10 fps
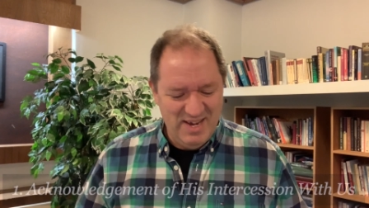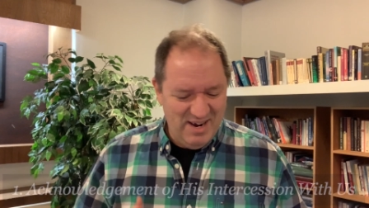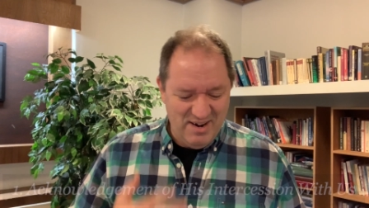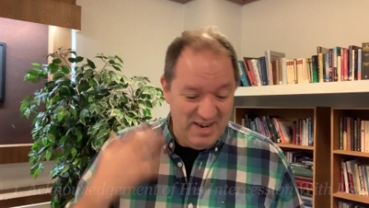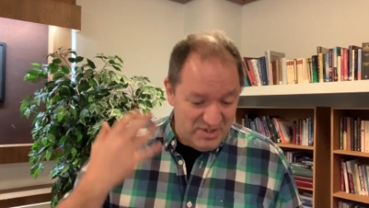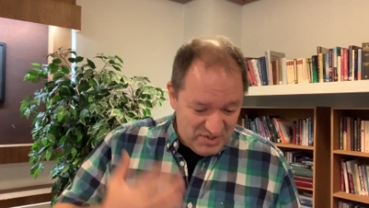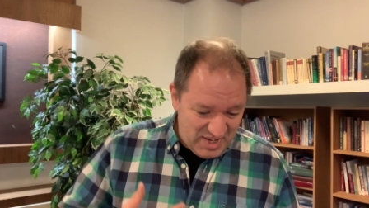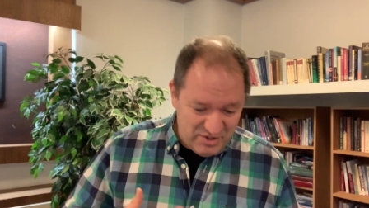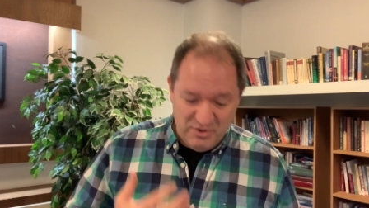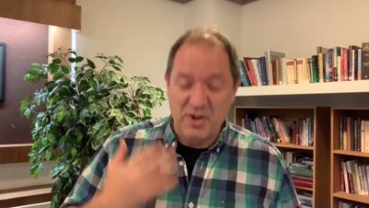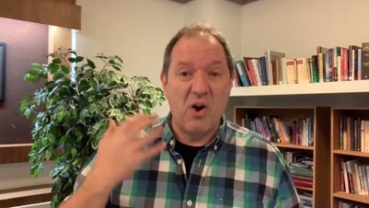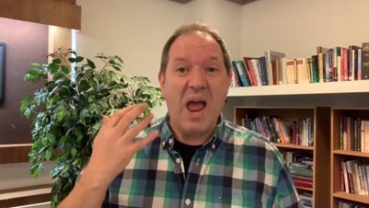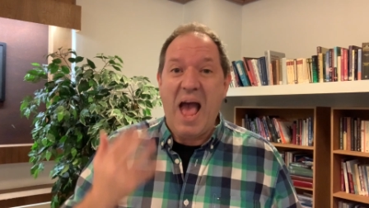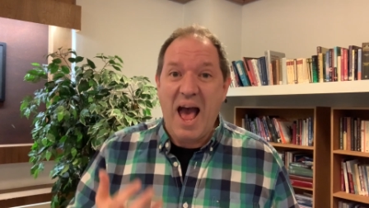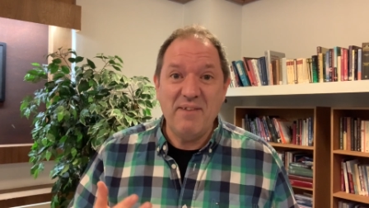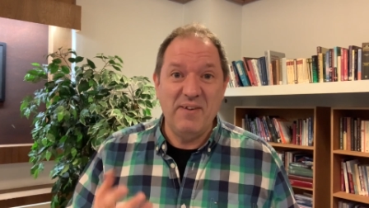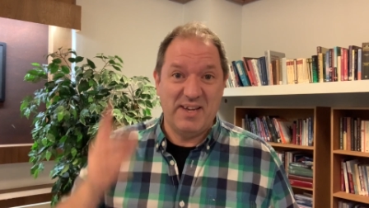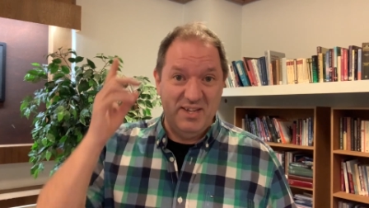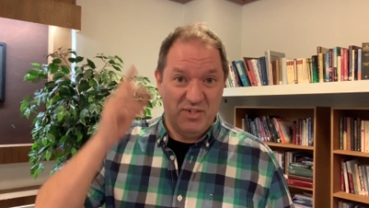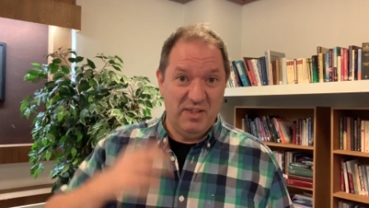and our
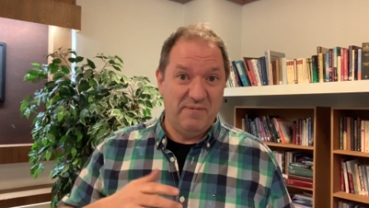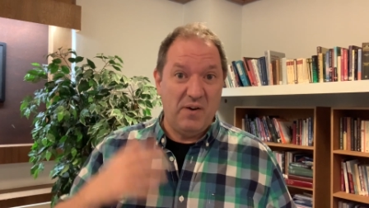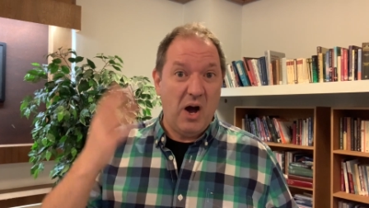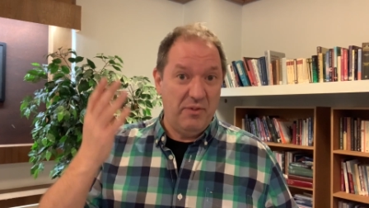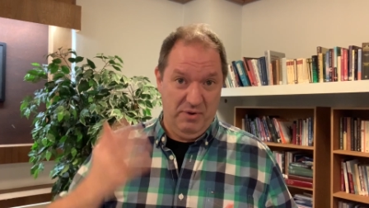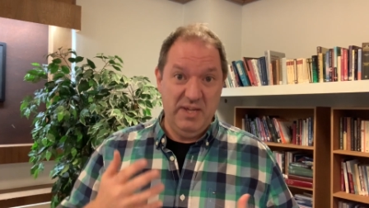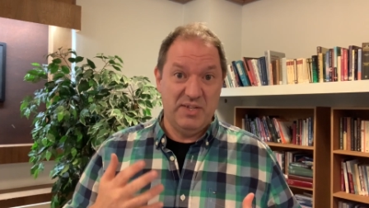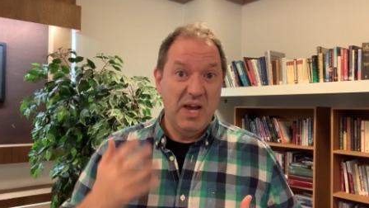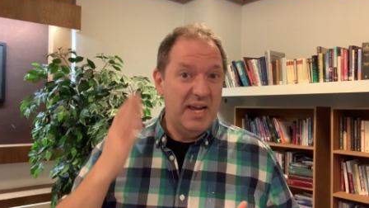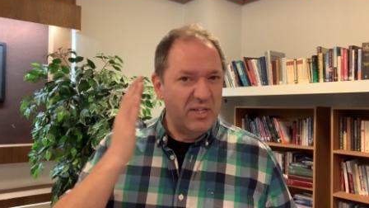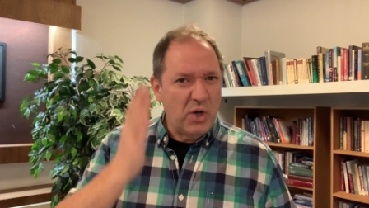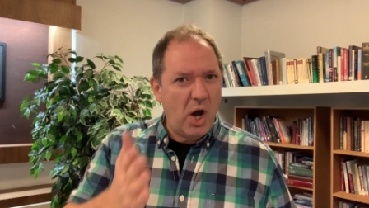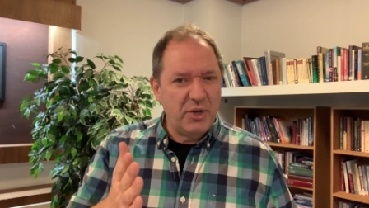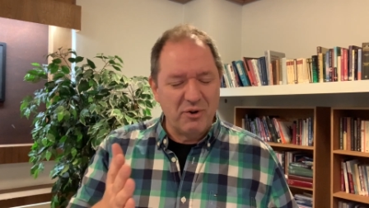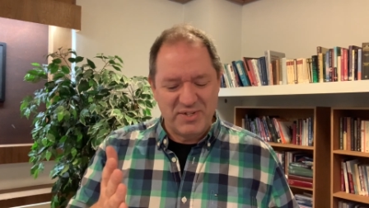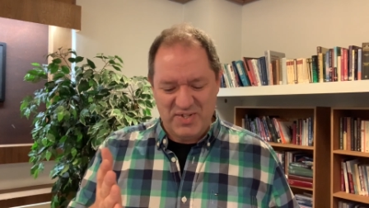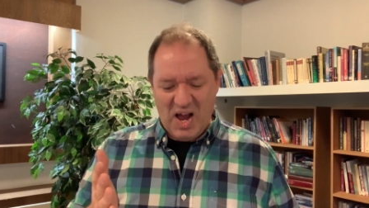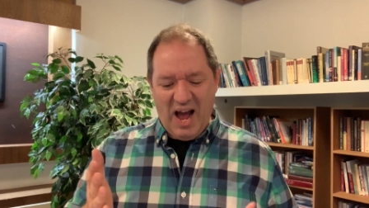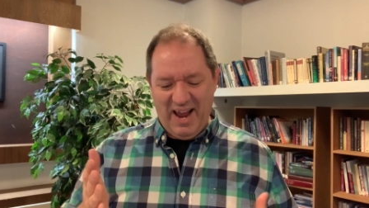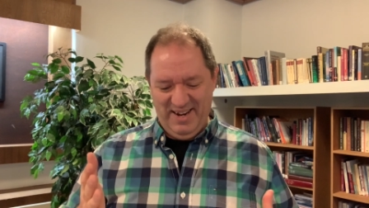advocate to the Father. He's on your
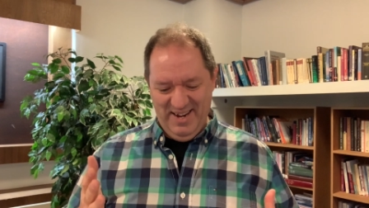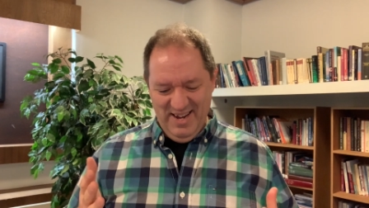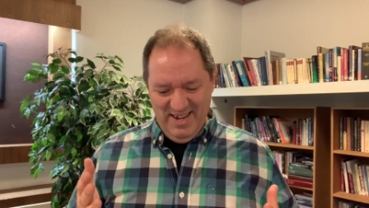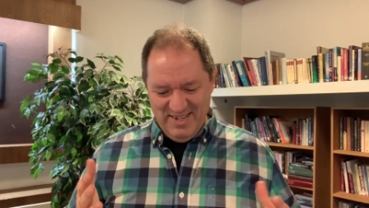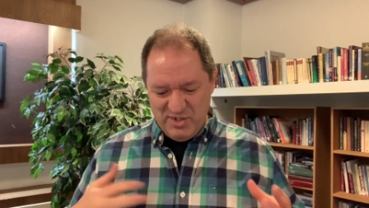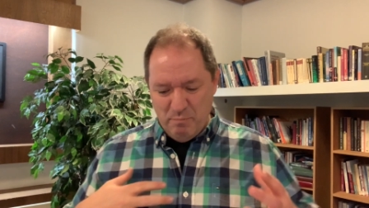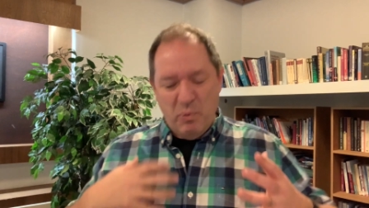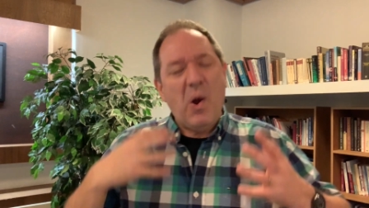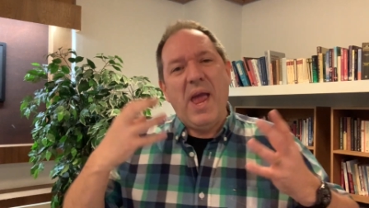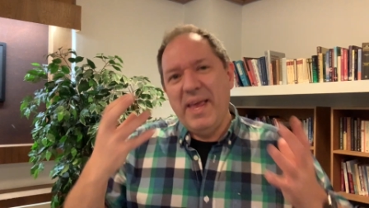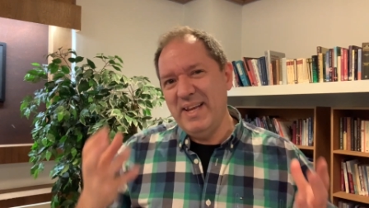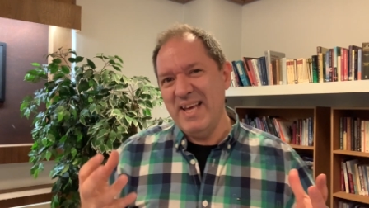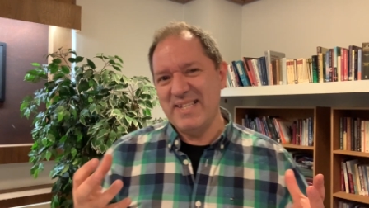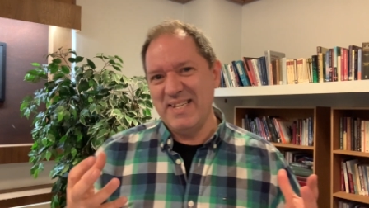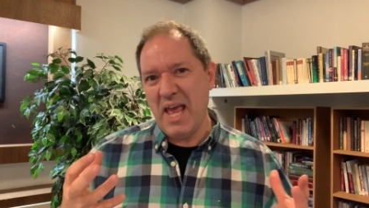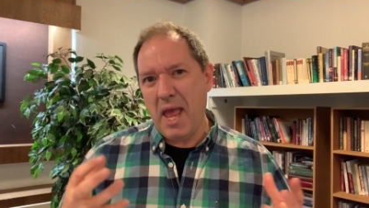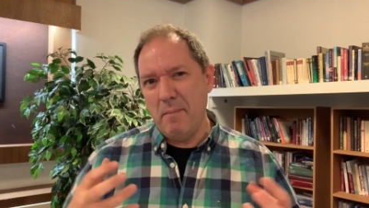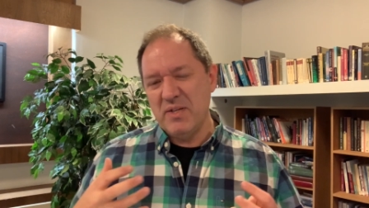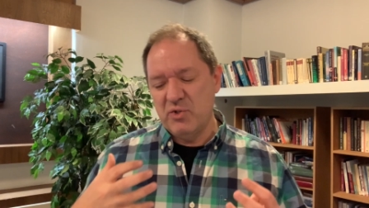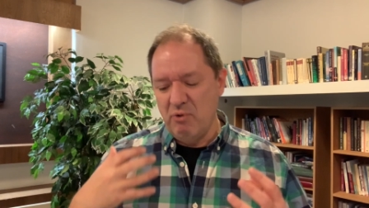side. So praying in his
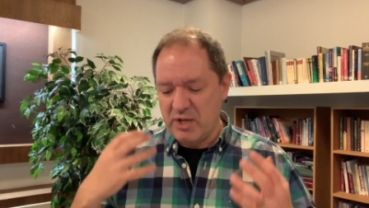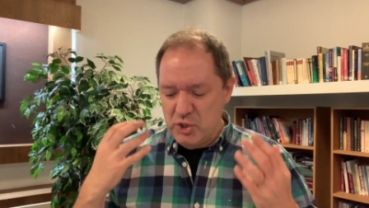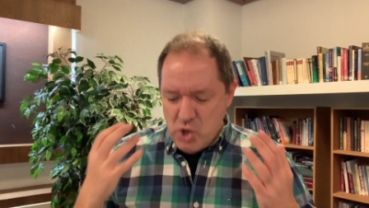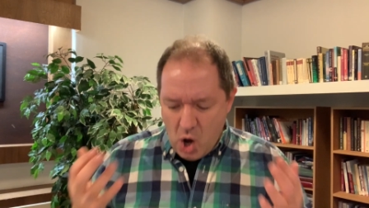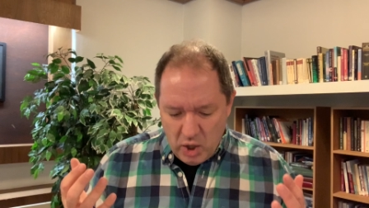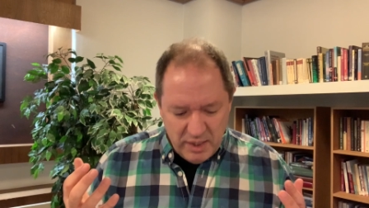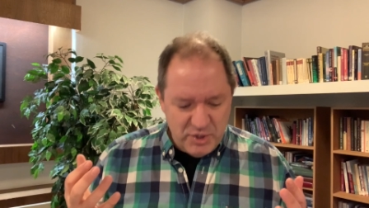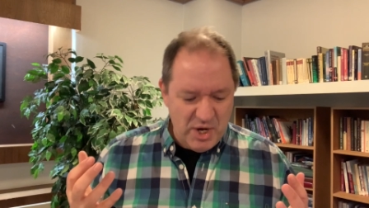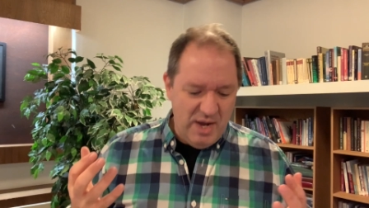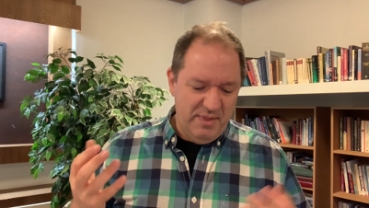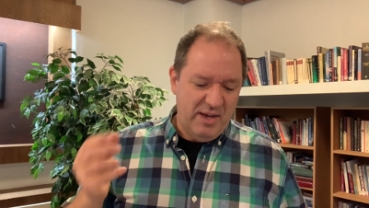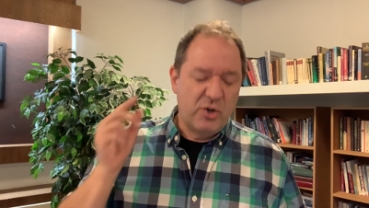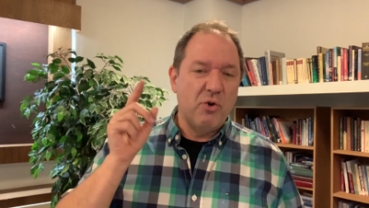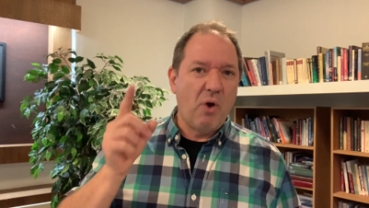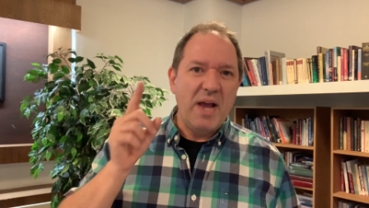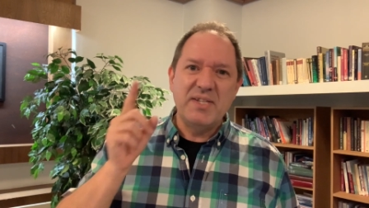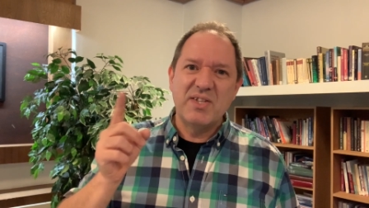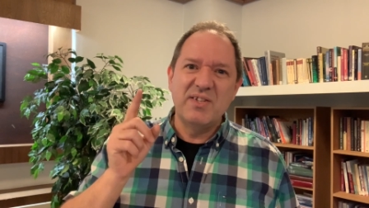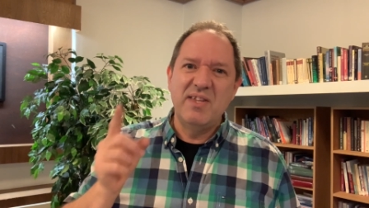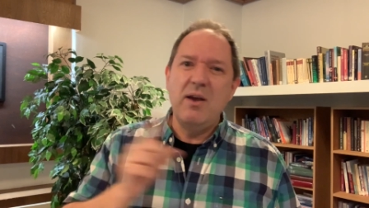name is to acknowledge that Christ
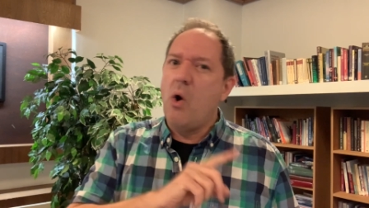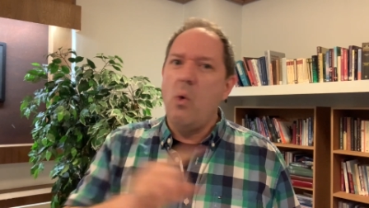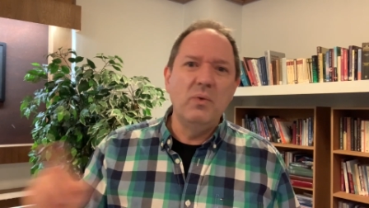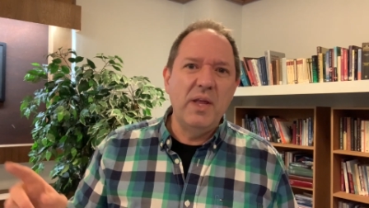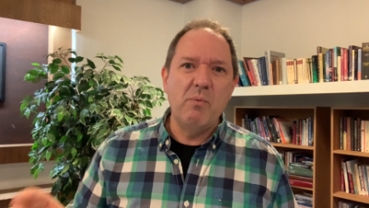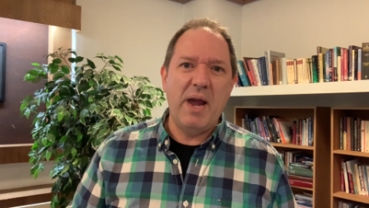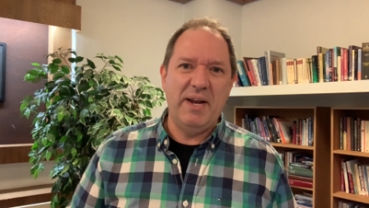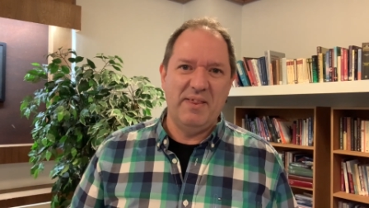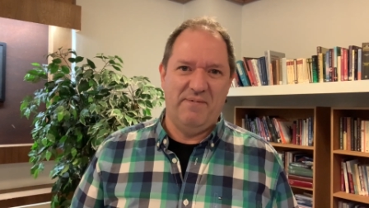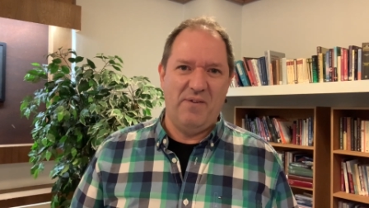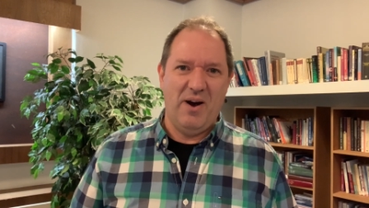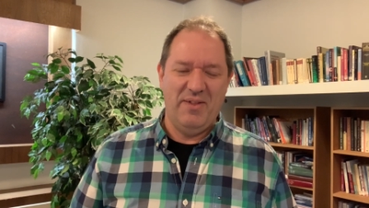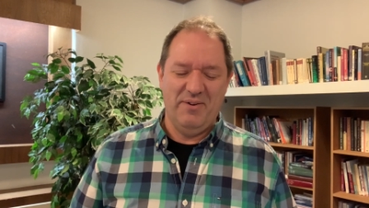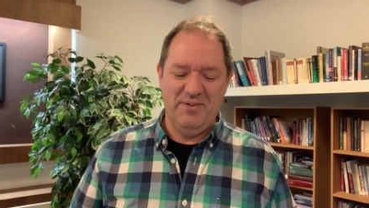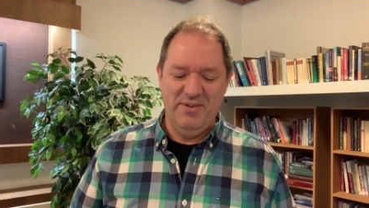is the only way to the Father.